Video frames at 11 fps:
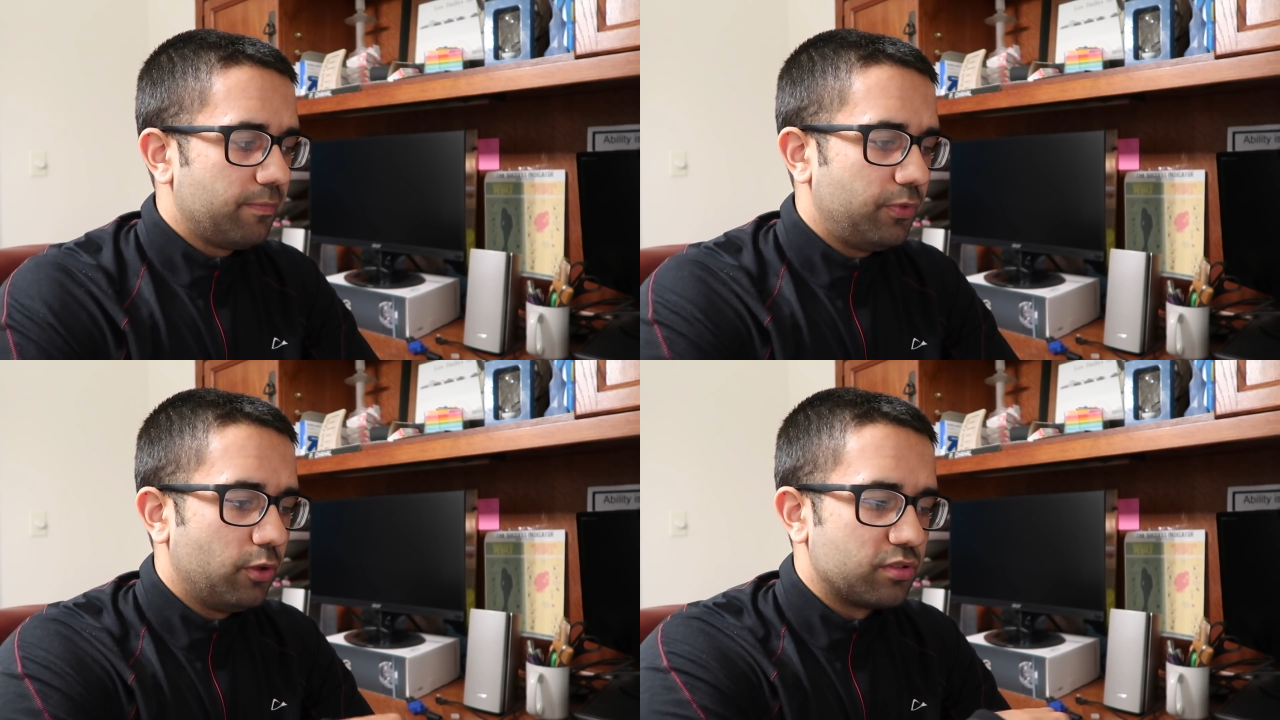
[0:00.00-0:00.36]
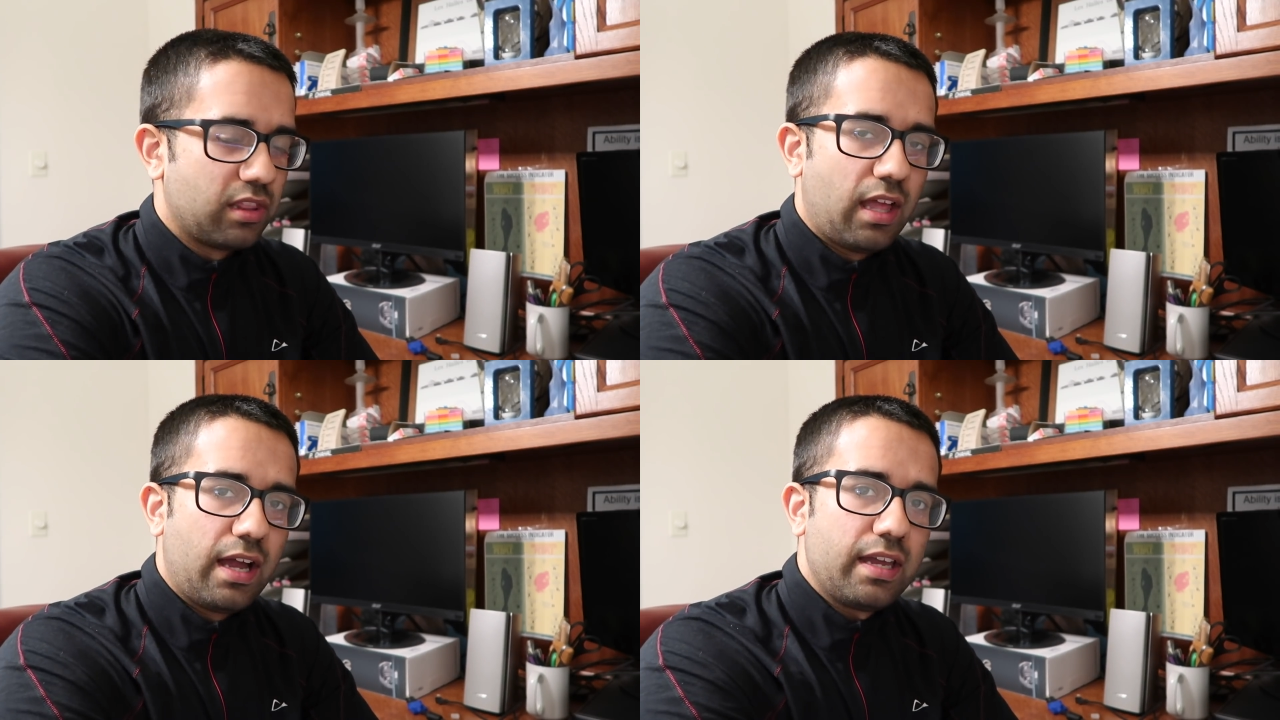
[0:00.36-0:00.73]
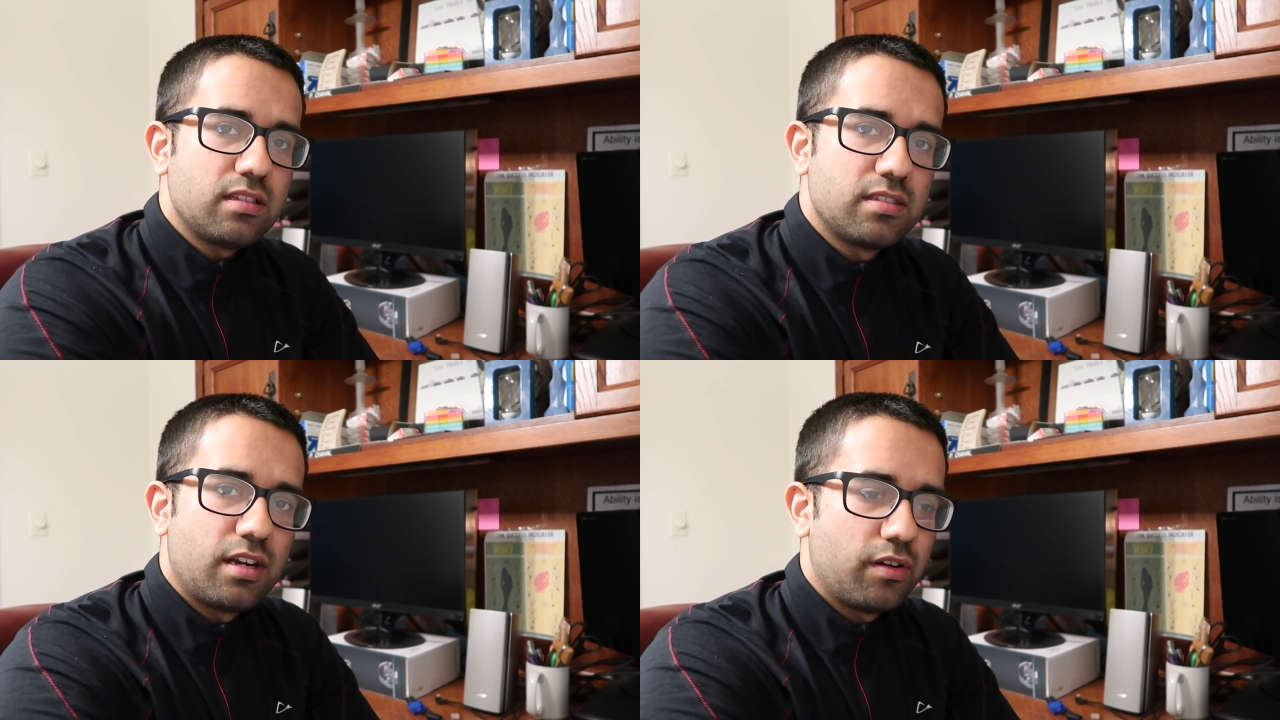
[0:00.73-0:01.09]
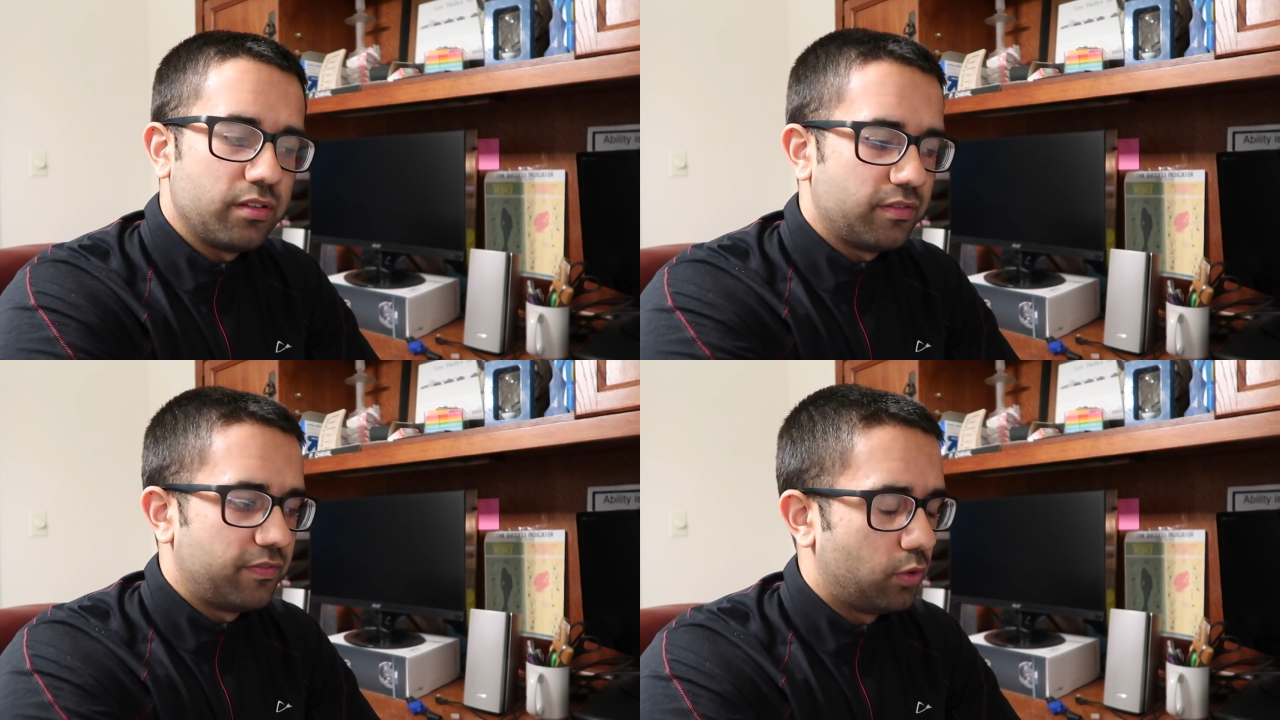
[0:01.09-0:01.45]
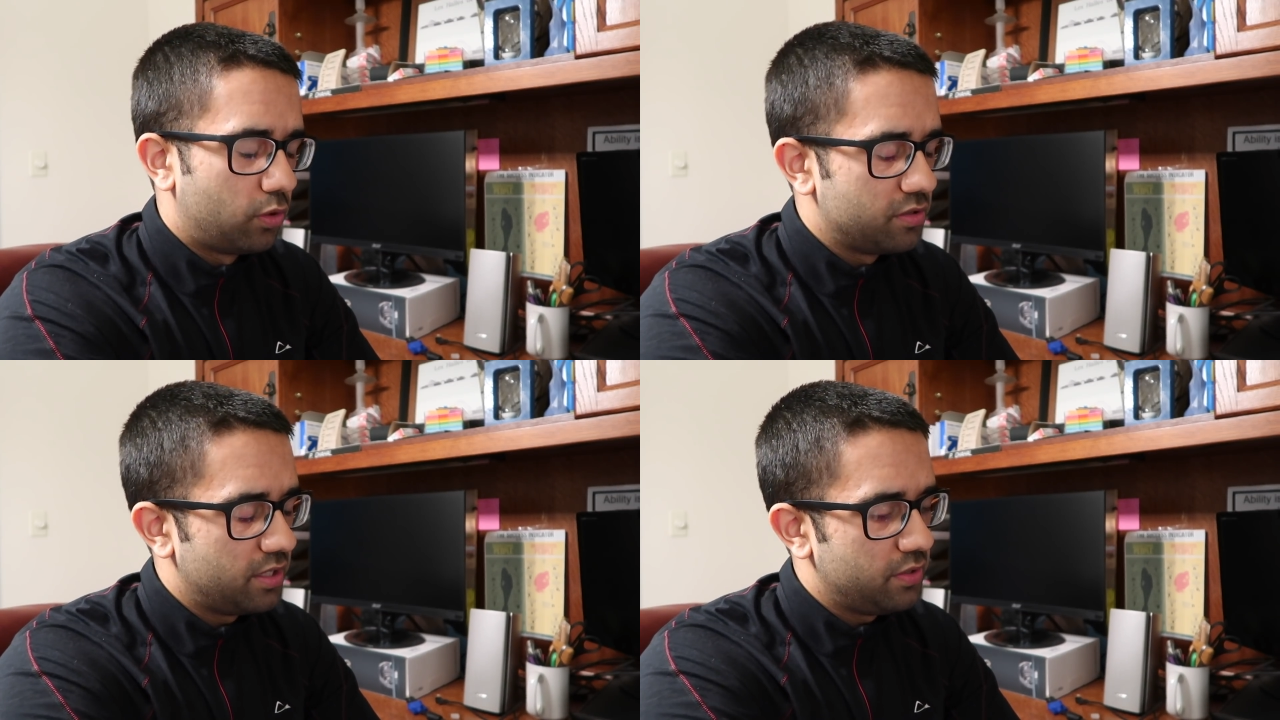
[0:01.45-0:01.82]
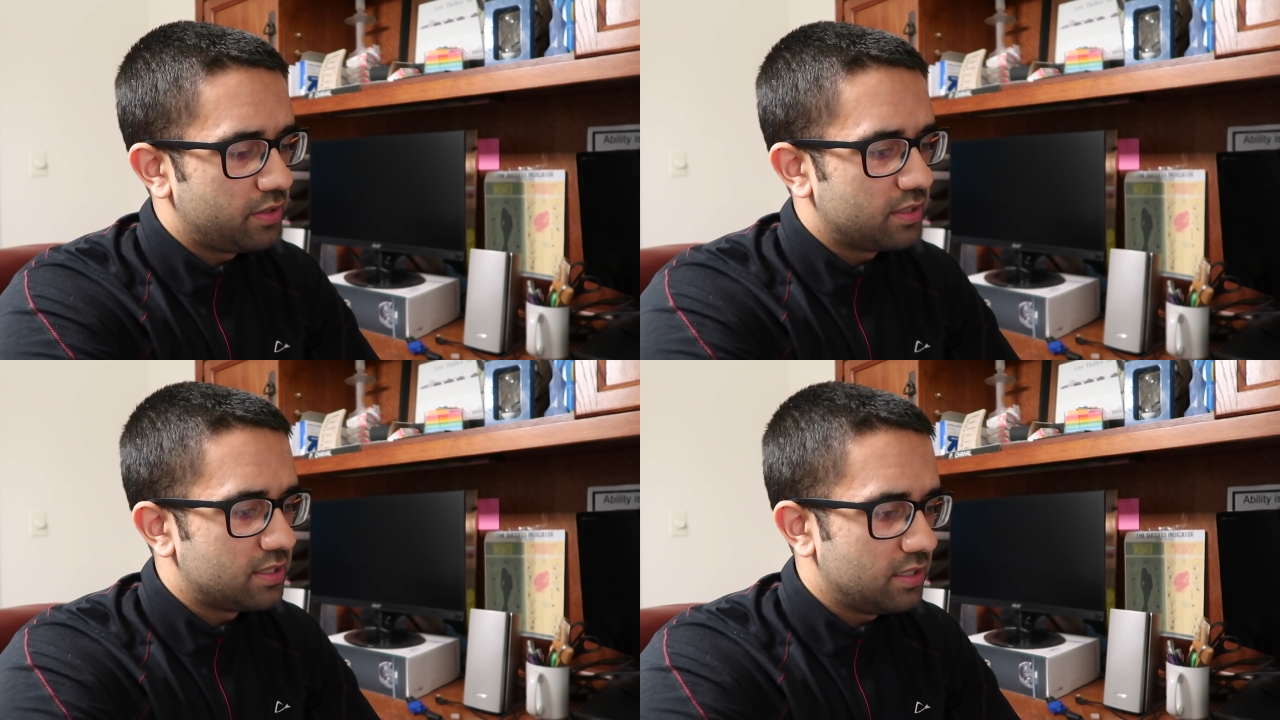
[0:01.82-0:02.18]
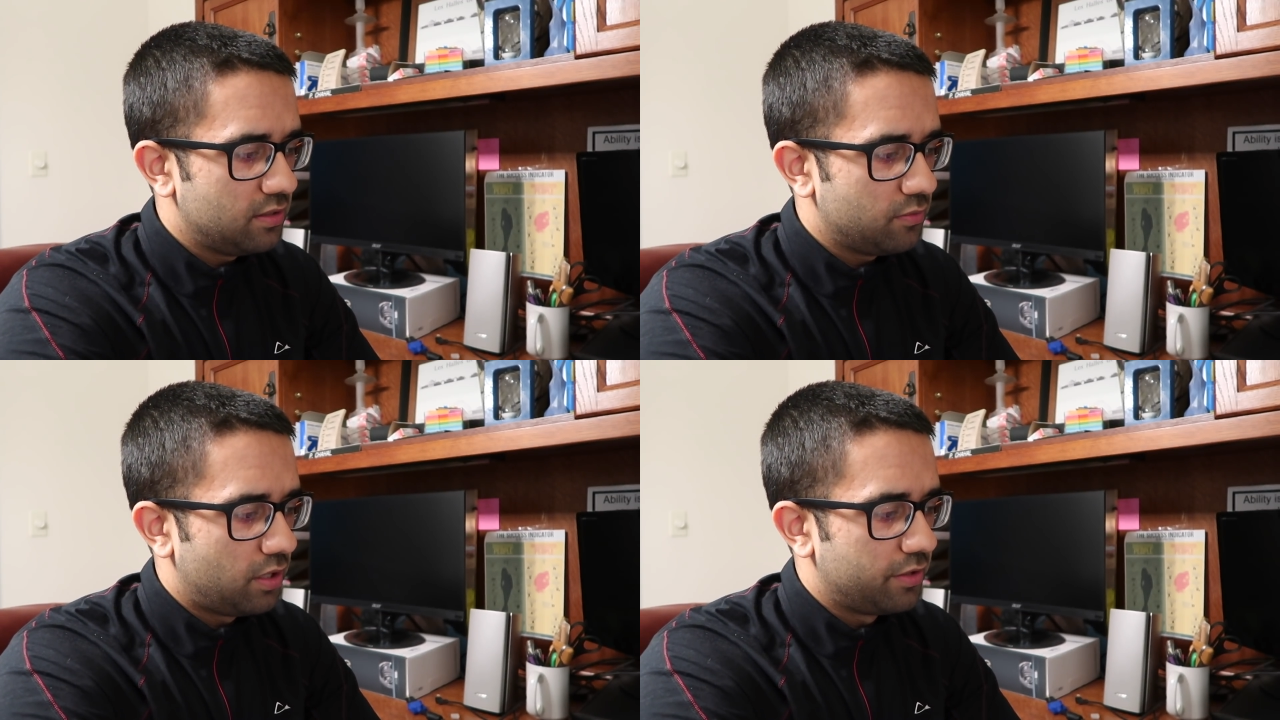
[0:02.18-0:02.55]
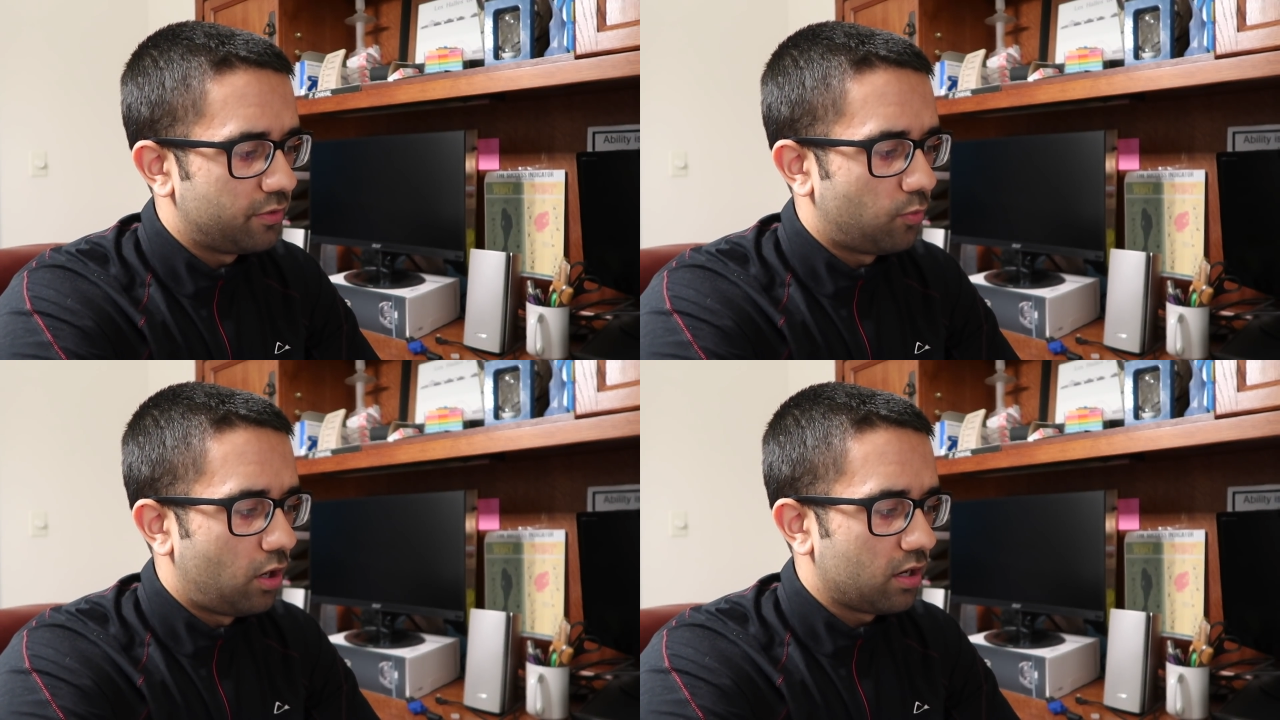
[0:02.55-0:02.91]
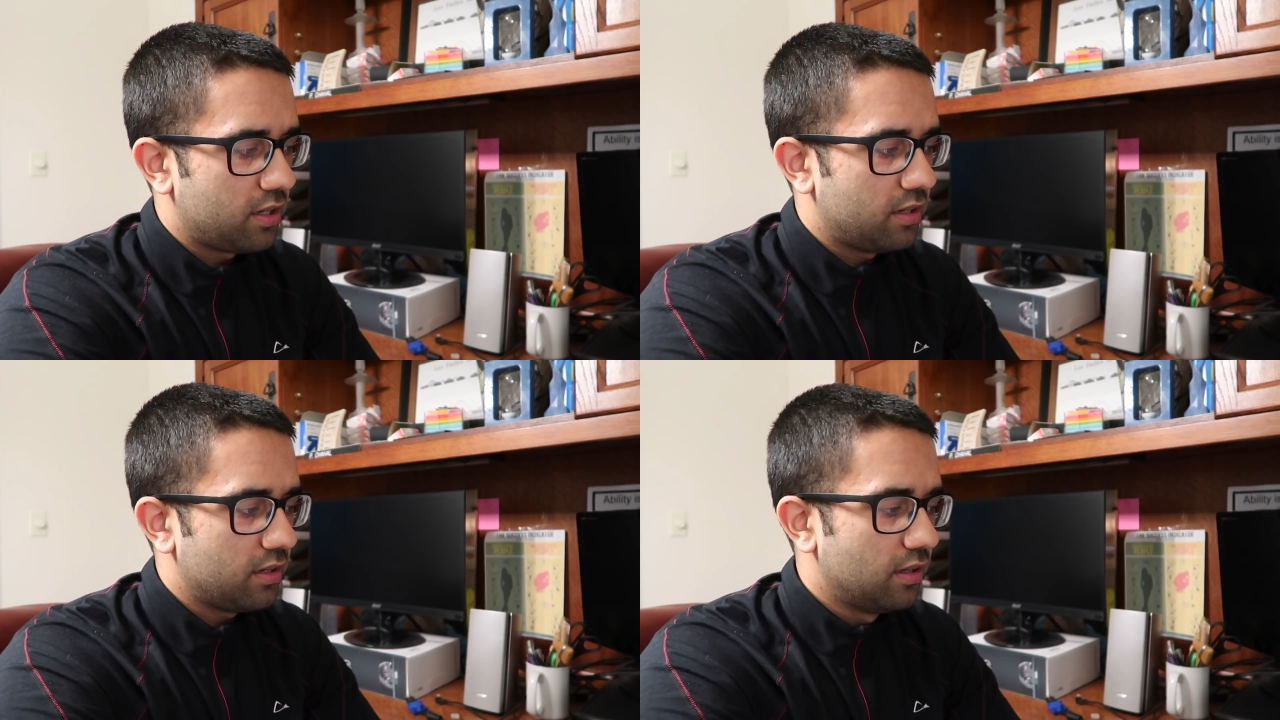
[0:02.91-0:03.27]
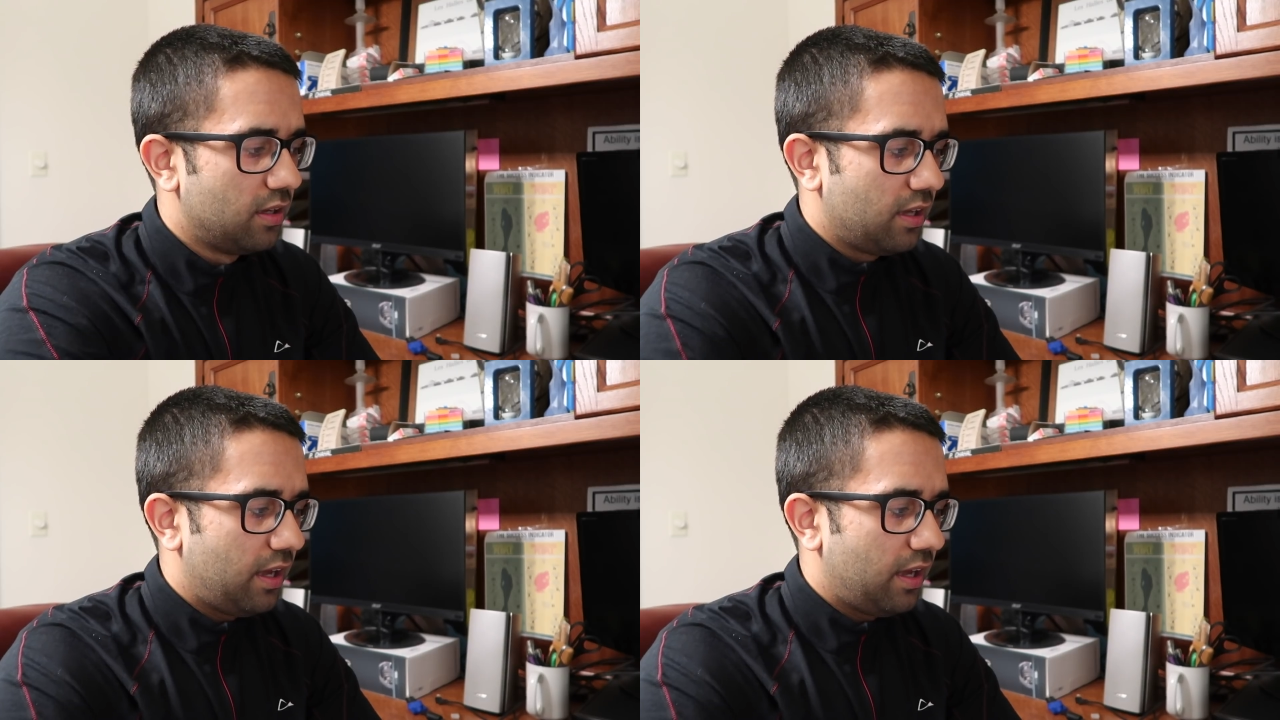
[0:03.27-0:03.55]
those lines that are on the floor that you can see while they're walking.